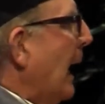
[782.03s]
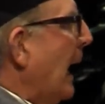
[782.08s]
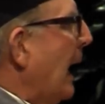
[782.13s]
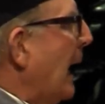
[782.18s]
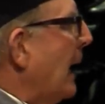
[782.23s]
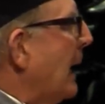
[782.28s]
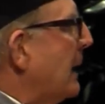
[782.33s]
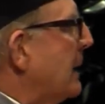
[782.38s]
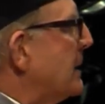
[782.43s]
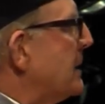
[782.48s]

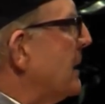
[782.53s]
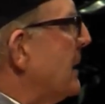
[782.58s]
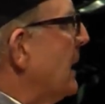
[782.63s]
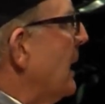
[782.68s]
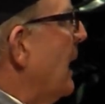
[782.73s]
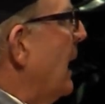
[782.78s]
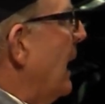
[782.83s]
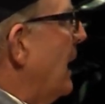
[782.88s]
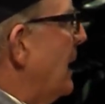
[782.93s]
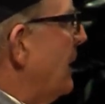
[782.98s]
And
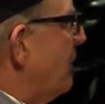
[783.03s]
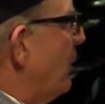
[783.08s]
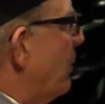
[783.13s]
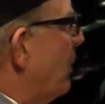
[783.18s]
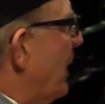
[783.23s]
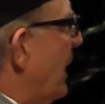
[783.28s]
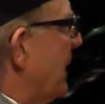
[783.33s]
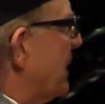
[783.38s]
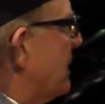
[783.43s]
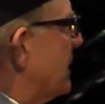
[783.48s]
in every
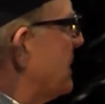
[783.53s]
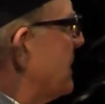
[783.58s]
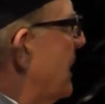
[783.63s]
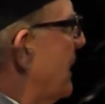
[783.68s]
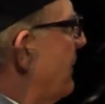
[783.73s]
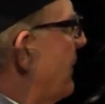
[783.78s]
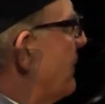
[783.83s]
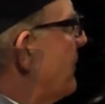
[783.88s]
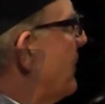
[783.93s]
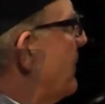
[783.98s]
practice
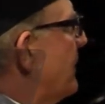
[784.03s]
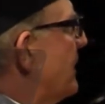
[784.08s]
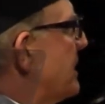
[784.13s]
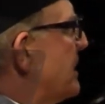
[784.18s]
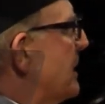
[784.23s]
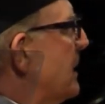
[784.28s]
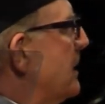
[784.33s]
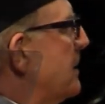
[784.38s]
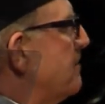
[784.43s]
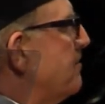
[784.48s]
I've ever
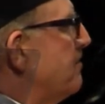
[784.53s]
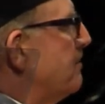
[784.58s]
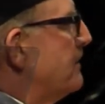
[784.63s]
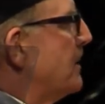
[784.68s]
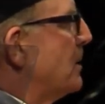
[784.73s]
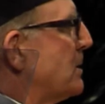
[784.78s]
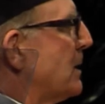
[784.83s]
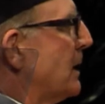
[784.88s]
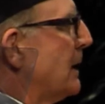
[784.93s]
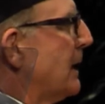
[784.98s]
visited,
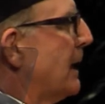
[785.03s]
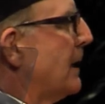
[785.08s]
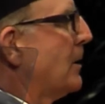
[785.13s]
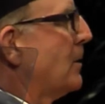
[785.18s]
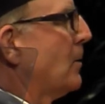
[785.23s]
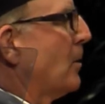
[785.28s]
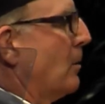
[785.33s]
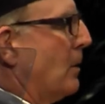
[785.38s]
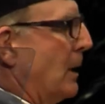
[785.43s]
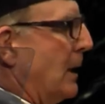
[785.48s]
a
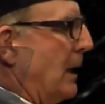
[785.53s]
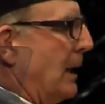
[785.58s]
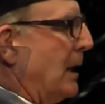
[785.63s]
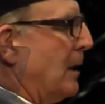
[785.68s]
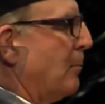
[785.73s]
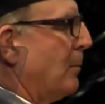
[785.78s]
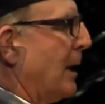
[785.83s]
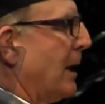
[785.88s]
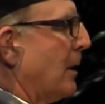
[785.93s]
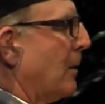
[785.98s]
letter or an
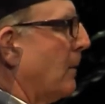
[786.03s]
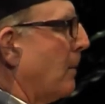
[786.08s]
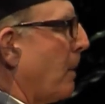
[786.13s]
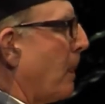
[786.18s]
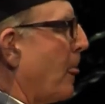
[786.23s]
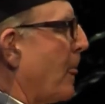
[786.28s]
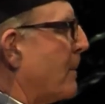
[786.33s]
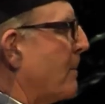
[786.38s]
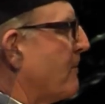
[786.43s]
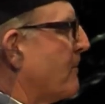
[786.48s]
email
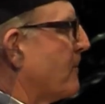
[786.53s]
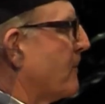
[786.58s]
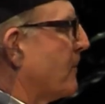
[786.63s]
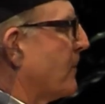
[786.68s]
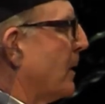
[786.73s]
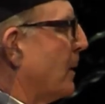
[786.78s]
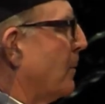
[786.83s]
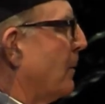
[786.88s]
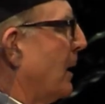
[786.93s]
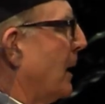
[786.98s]

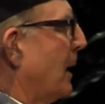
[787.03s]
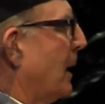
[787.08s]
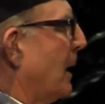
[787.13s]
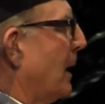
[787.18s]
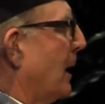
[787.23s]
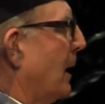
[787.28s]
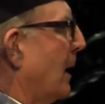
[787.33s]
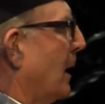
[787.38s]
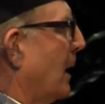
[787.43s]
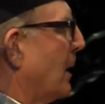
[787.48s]
from
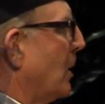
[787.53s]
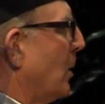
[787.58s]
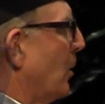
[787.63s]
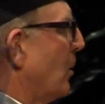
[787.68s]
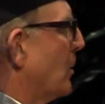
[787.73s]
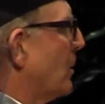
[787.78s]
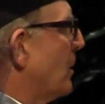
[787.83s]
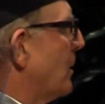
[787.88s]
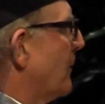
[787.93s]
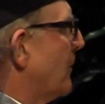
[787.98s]
an
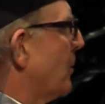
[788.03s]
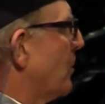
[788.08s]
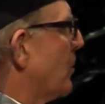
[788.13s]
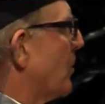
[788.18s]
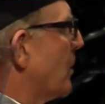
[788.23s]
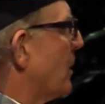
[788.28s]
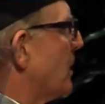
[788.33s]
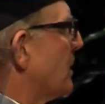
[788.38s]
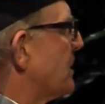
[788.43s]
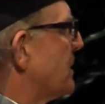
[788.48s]
owner of a
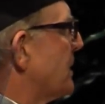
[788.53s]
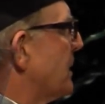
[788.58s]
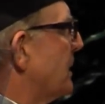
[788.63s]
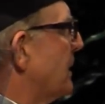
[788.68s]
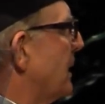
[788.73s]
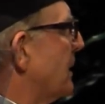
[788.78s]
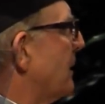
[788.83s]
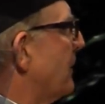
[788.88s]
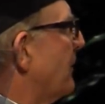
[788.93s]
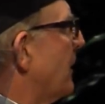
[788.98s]
horse
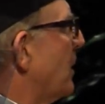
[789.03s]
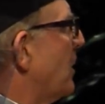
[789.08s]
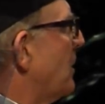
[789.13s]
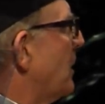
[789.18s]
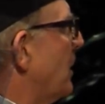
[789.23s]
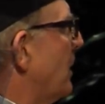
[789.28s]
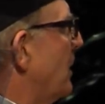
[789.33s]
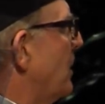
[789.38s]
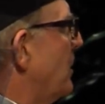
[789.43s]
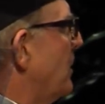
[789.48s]
that the
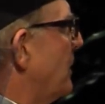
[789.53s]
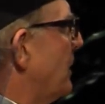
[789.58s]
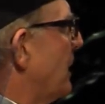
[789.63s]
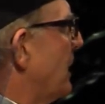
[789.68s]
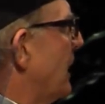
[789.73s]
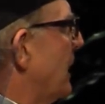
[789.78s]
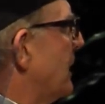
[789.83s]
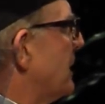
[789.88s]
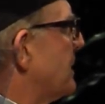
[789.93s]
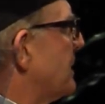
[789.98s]
veterinarian
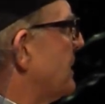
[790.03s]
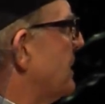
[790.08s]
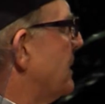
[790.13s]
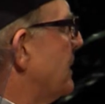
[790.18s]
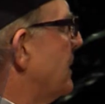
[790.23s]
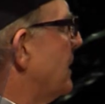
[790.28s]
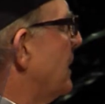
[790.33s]
euthanized.